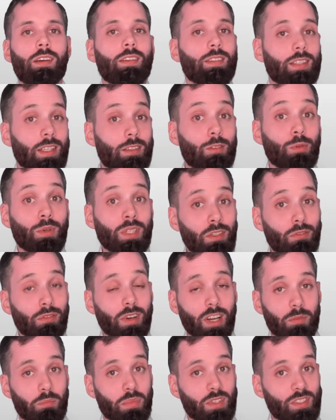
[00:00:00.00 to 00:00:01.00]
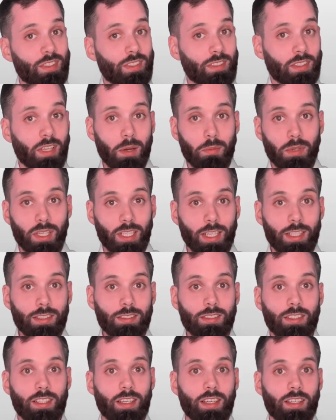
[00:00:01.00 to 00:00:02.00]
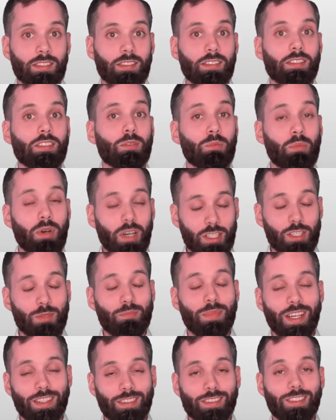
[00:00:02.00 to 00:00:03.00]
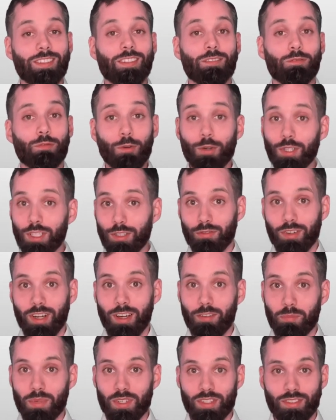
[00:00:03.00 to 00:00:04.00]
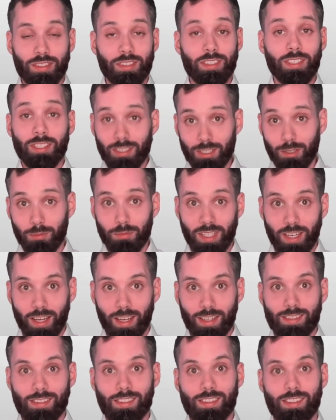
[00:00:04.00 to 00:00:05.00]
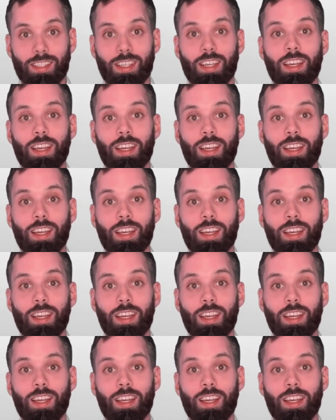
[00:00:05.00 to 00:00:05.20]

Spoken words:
the 25% capital gains tax is much better than 45% income tax.